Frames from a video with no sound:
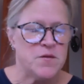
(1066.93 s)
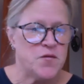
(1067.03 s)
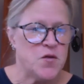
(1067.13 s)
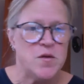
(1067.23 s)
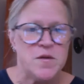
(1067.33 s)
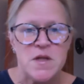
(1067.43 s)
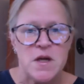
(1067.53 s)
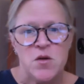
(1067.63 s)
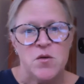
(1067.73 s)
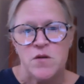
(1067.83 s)
foods
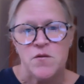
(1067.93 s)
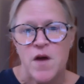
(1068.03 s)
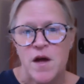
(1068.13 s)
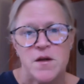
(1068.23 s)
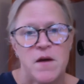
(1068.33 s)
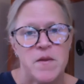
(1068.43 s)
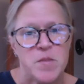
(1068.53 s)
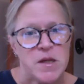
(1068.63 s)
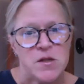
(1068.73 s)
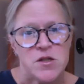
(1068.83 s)
that you can find on the
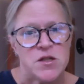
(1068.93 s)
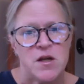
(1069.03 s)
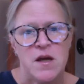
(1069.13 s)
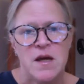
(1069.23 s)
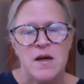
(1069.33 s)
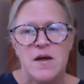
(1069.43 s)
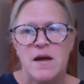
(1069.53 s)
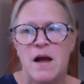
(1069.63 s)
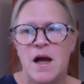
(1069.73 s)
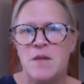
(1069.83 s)
beach
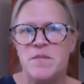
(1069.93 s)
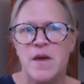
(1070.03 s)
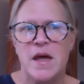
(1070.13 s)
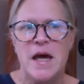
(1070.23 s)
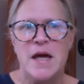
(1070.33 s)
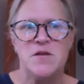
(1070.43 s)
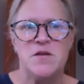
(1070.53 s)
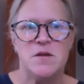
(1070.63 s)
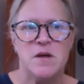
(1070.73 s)
um, and,